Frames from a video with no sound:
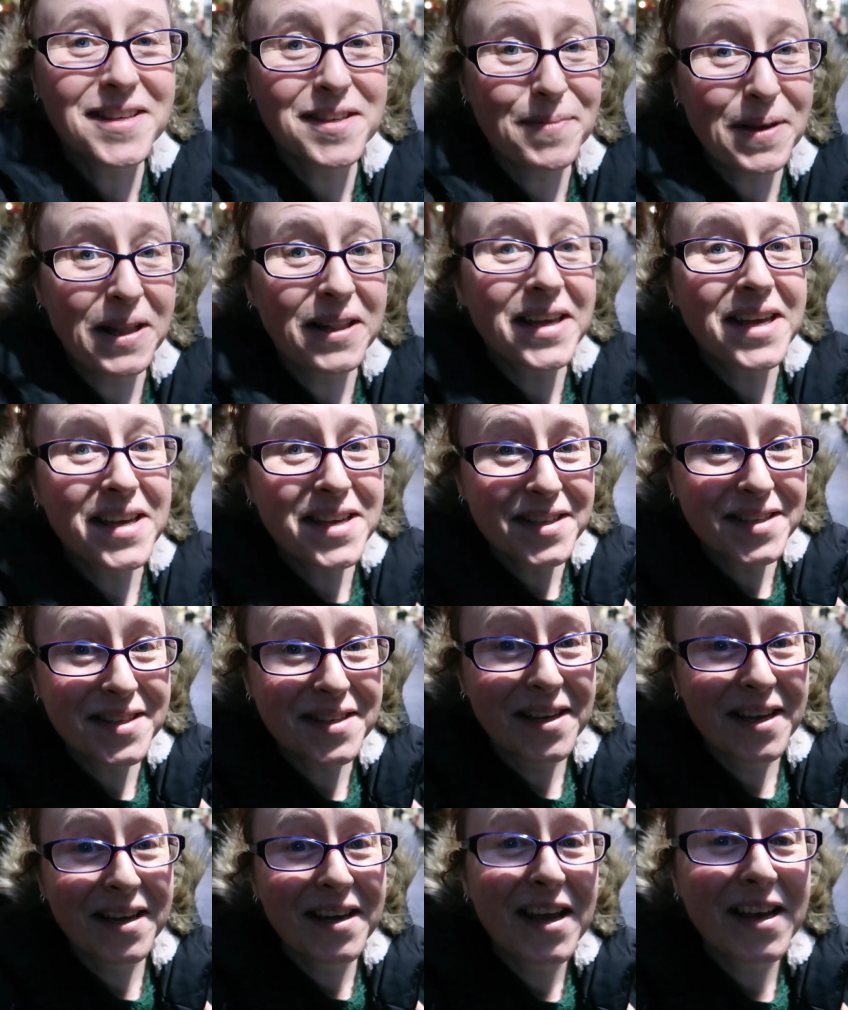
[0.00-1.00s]
Isabel
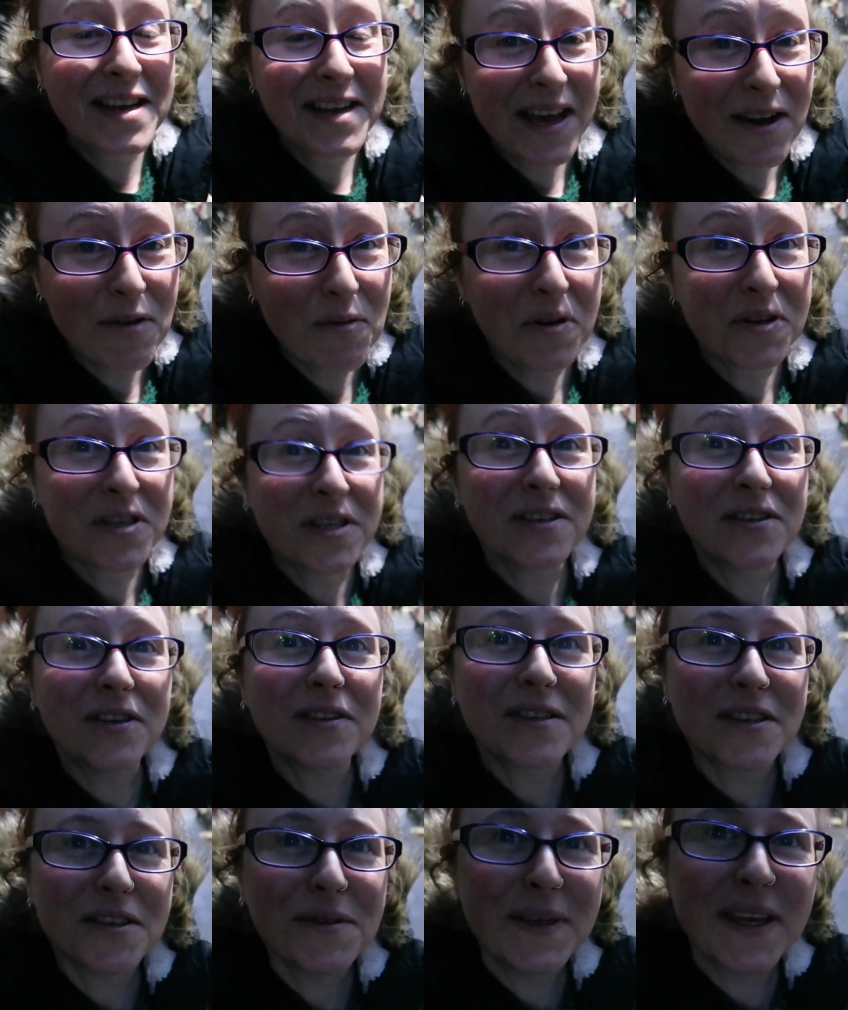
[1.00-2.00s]
is now watching
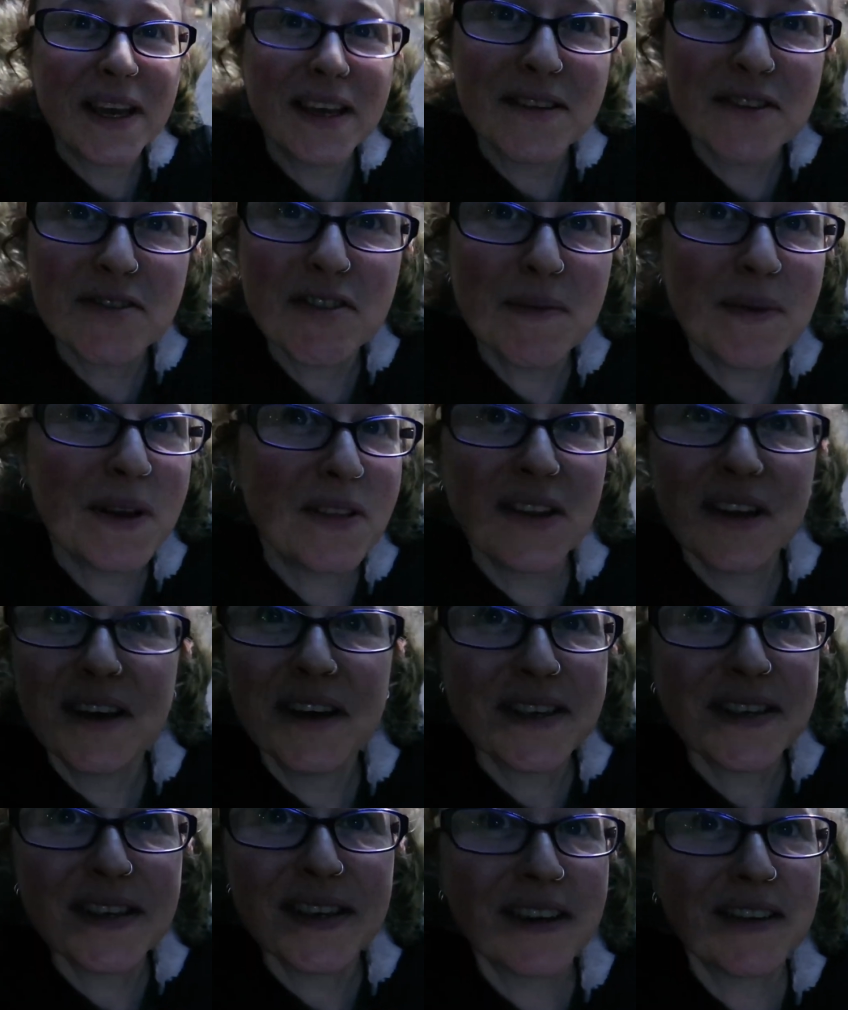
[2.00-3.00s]
Doctor Who again. Sorry about the
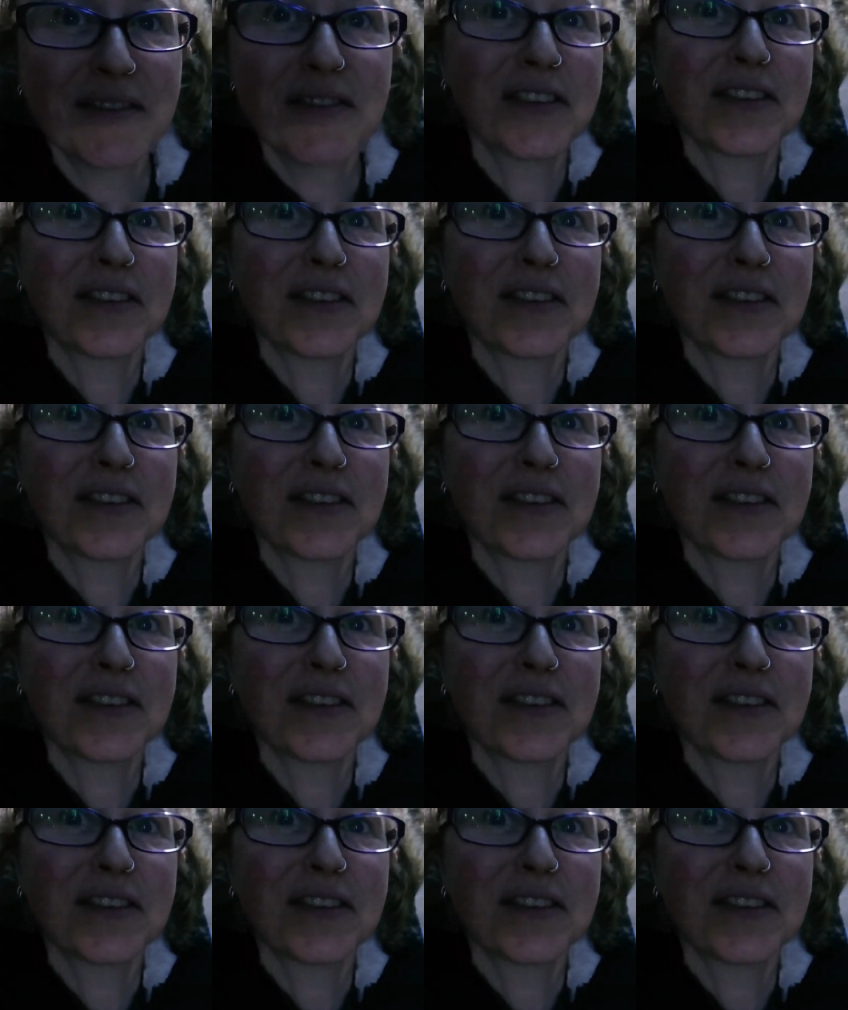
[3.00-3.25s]
lighting, I've